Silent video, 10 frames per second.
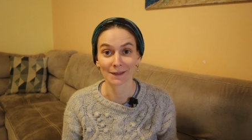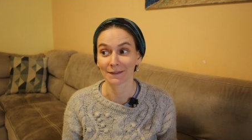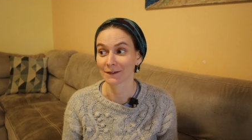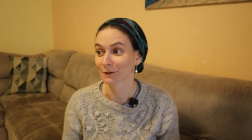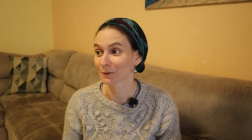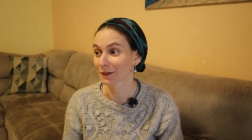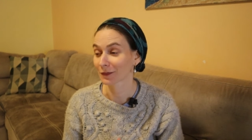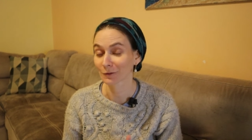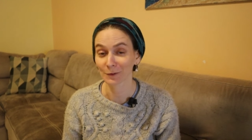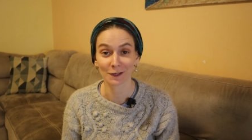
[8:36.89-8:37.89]
and they're with
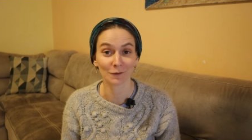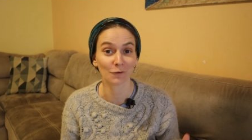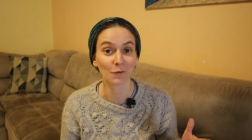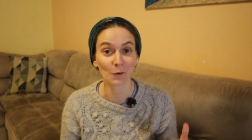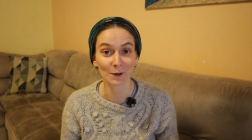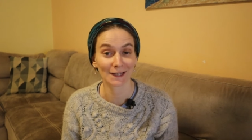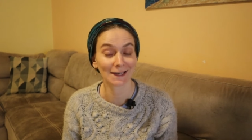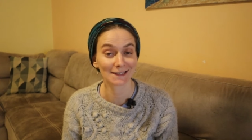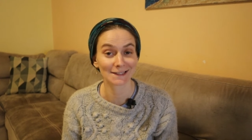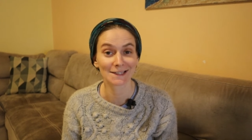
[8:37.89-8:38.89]
three, four
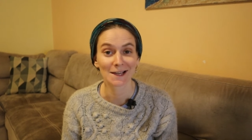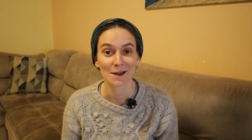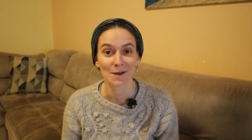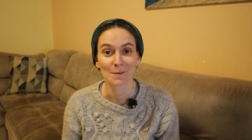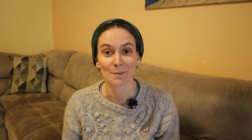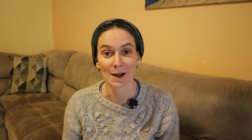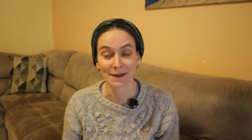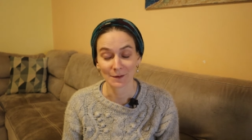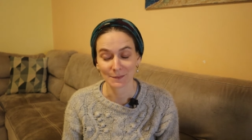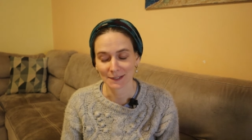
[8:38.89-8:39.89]
kids
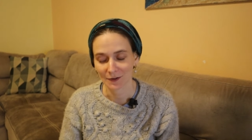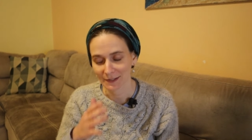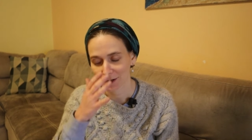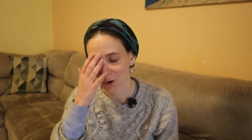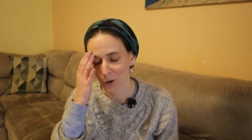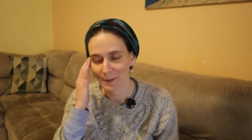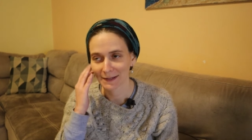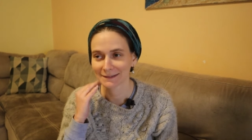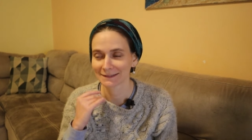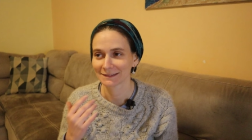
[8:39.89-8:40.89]
by themselves at home.
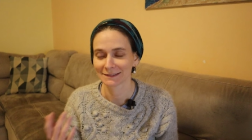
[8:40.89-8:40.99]
And